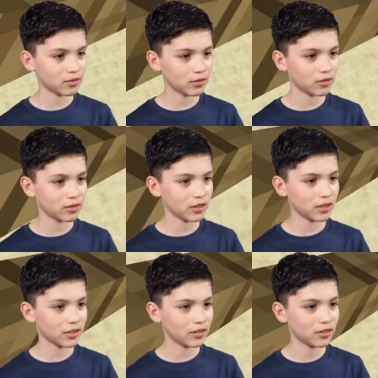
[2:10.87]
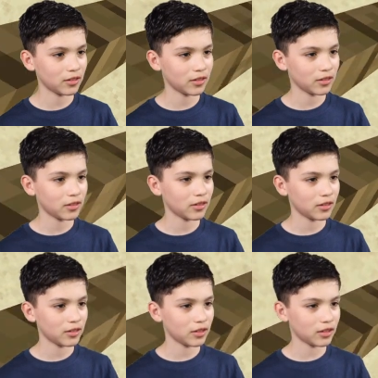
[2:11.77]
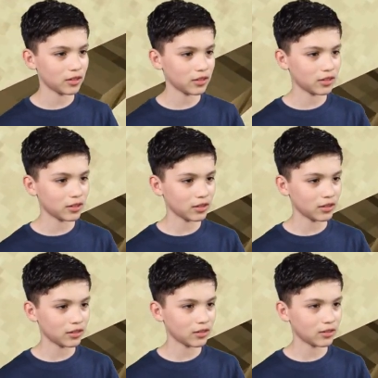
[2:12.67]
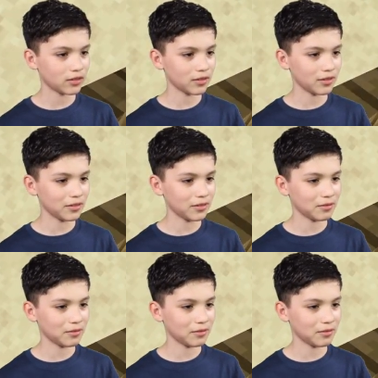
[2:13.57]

(silence)